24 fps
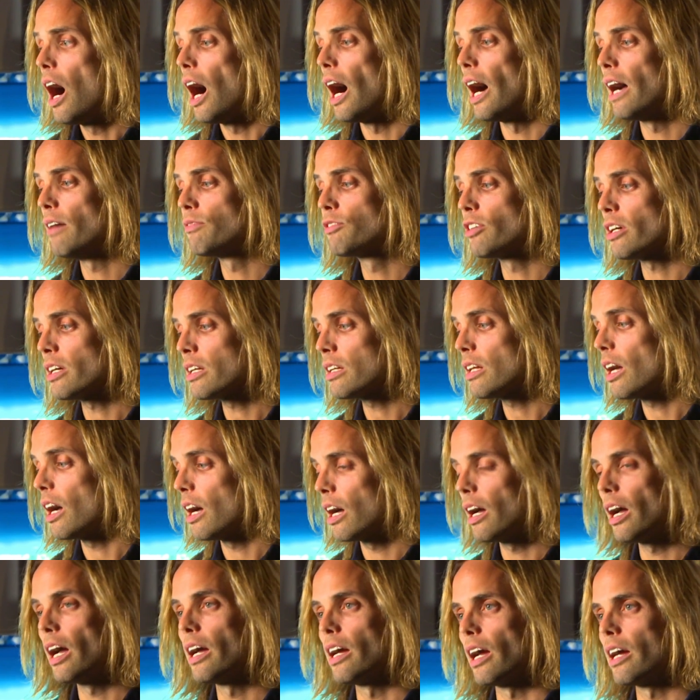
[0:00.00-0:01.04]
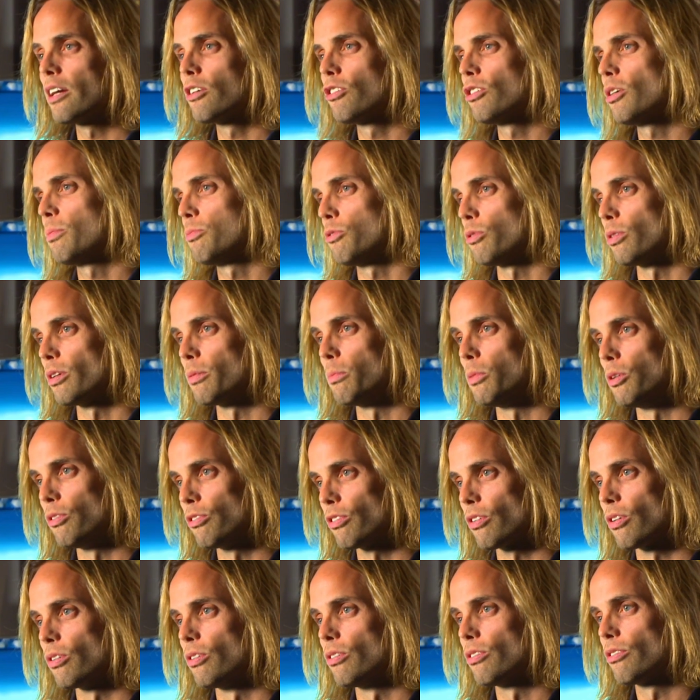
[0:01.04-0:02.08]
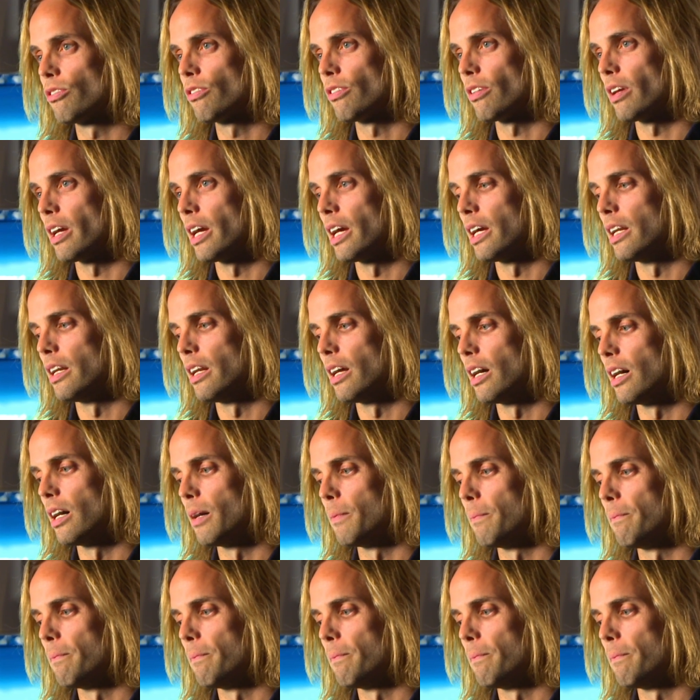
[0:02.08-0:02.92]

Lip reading: I grew up doing musicals, and